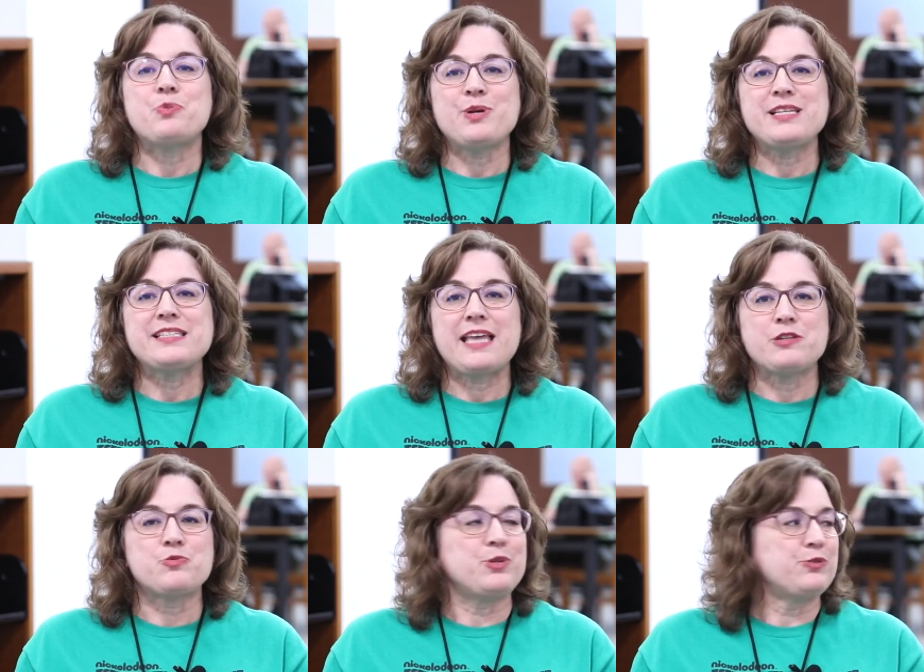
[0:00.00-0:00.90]

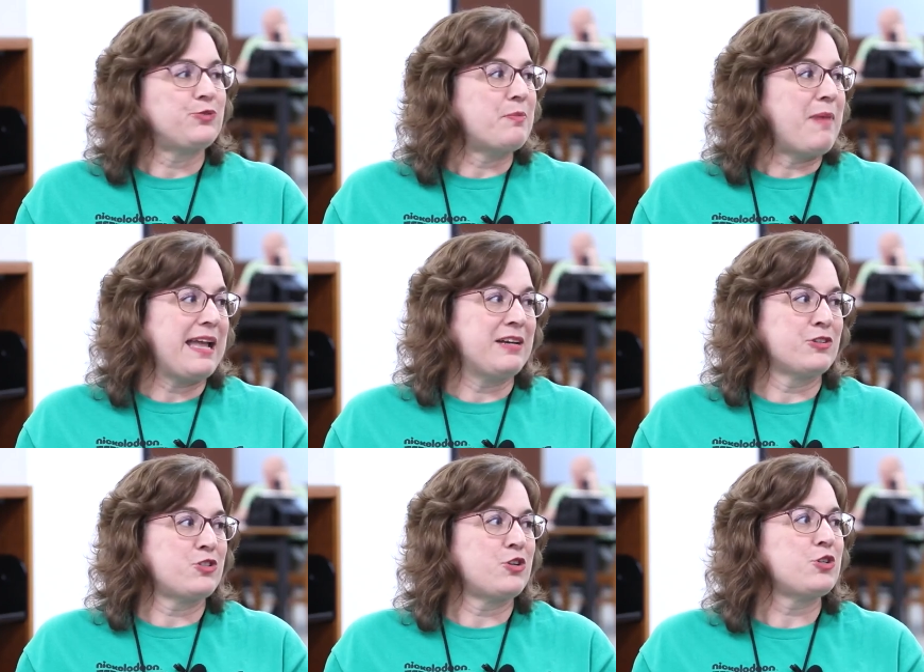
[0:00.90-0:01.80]
scheduled for minor
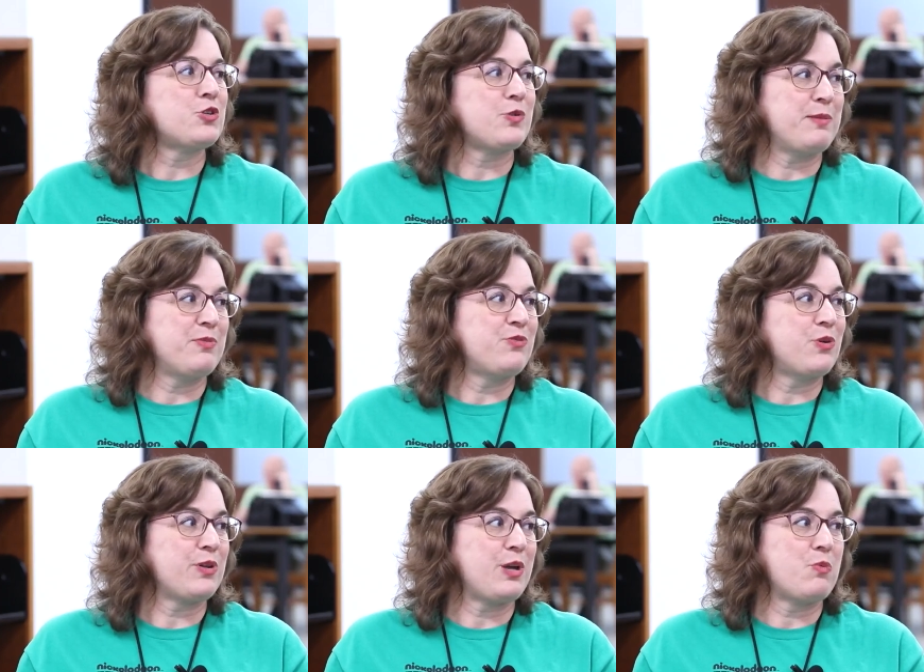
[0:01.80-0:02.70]
surgery before the
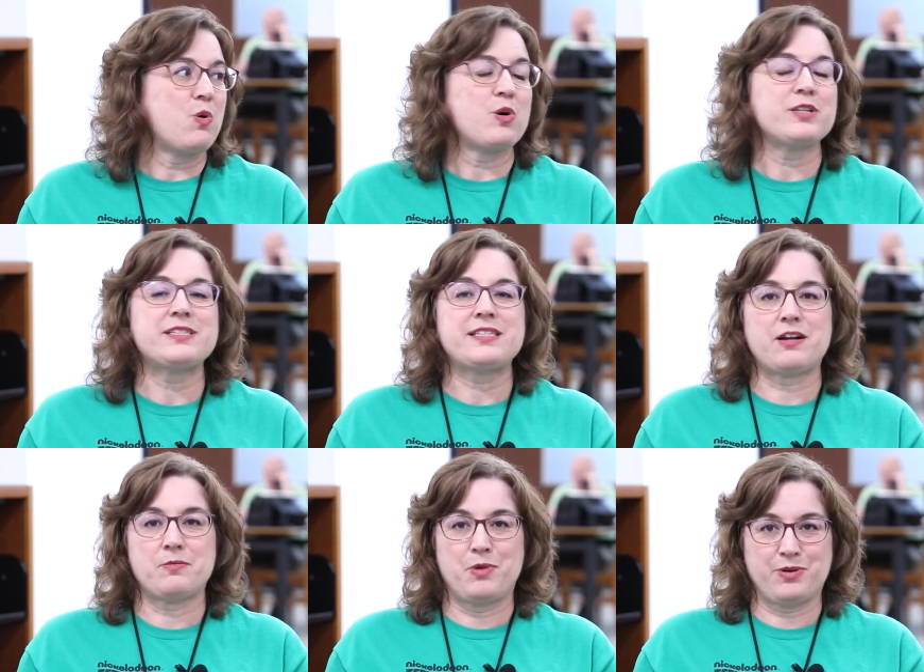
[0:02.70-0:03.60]
awards
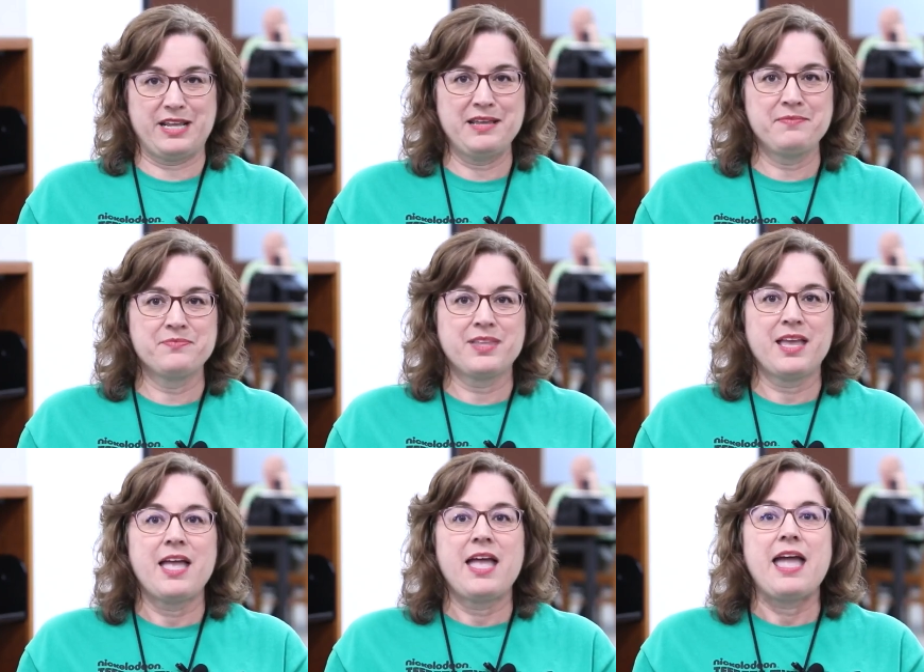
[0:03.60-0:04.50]
ceremony.
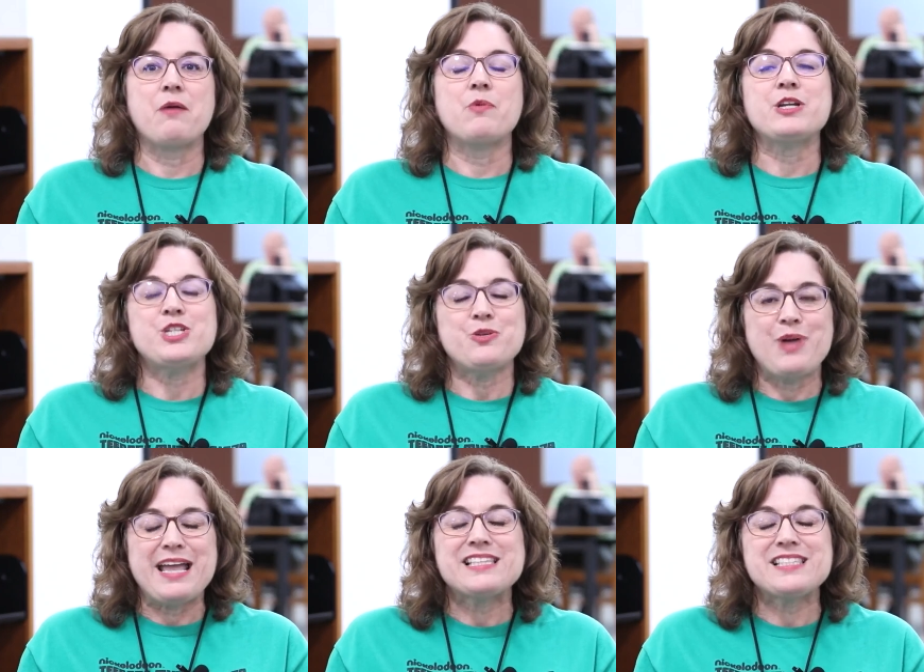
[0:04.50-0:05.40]
And when she
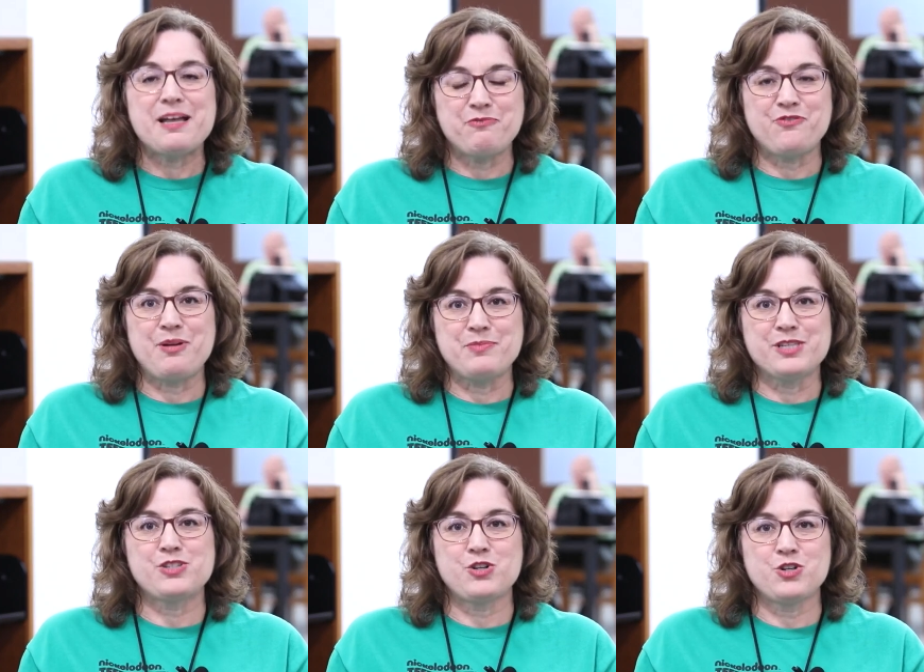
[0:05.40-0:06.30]
wakes up from the
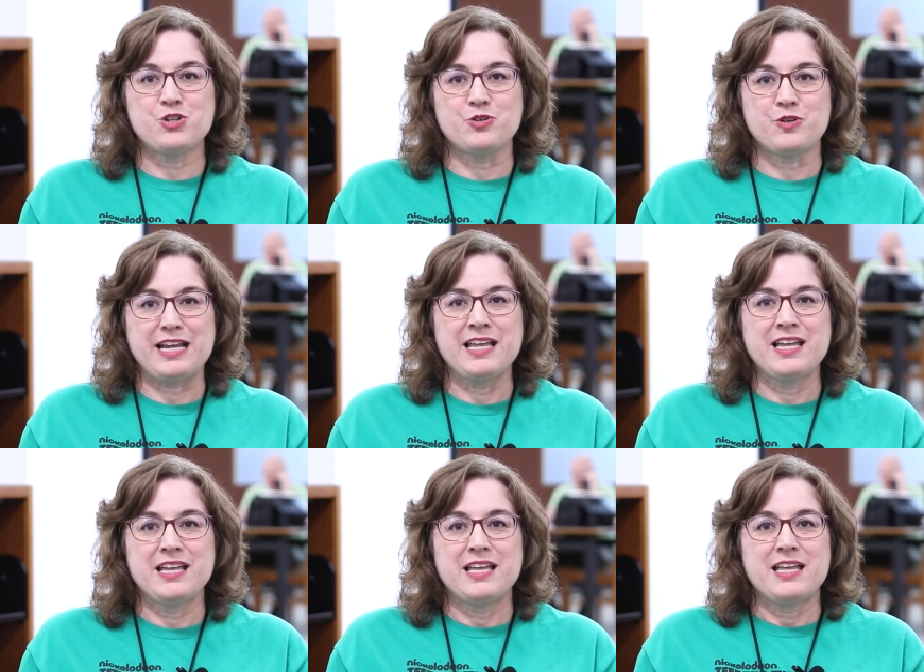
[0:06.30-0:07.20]
surgery,
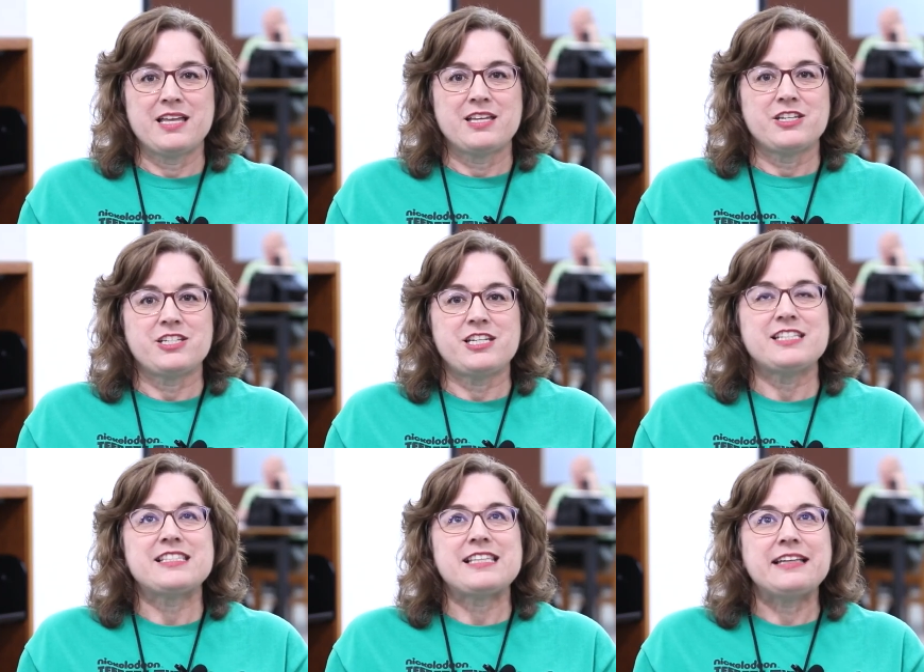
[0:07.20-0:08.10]
she
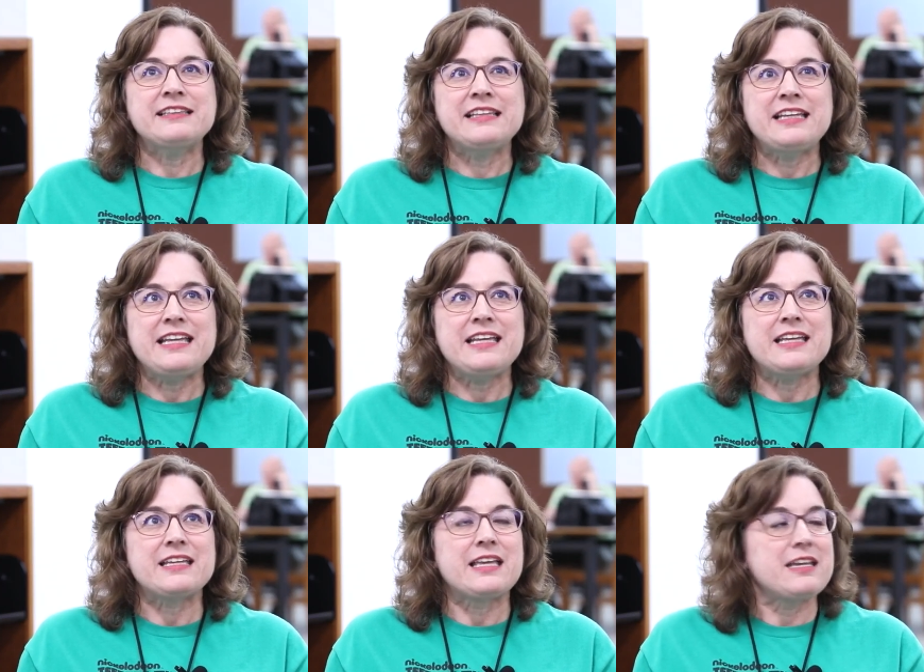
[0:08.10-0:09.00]
suddenly
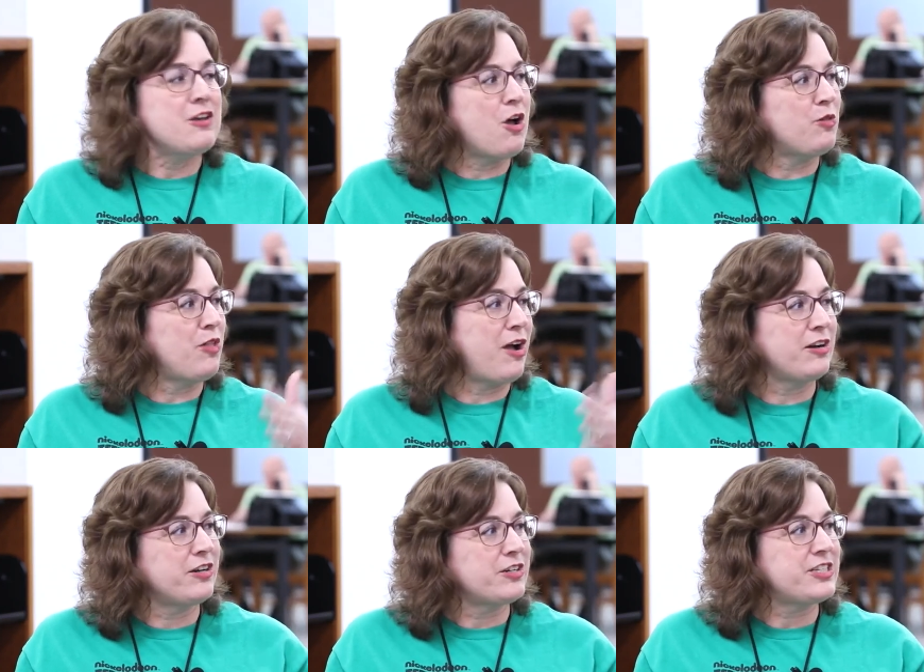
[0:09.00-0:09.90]
can no longer
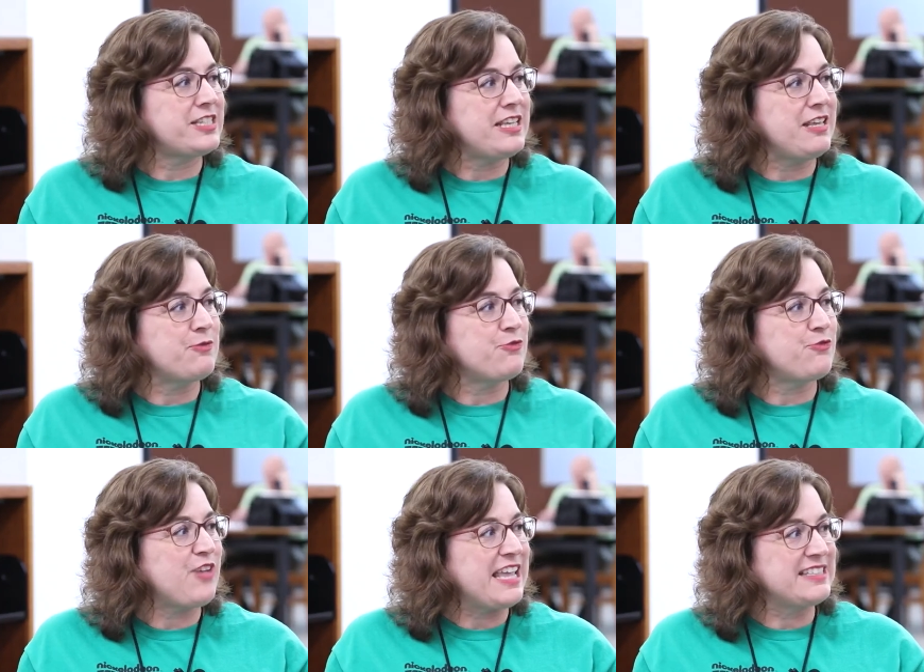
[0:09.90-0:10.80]
see
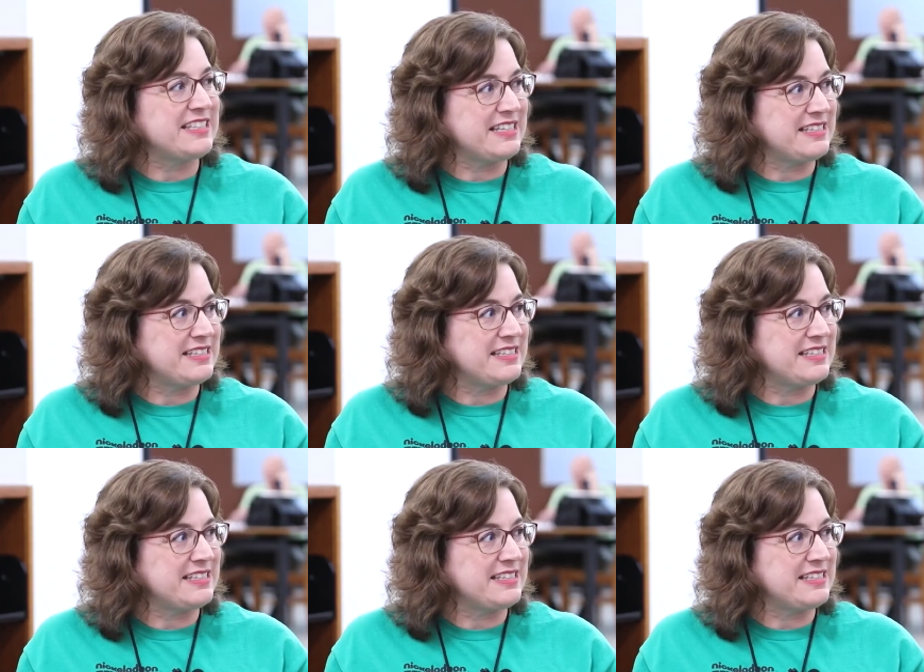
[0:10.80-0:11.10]
faces.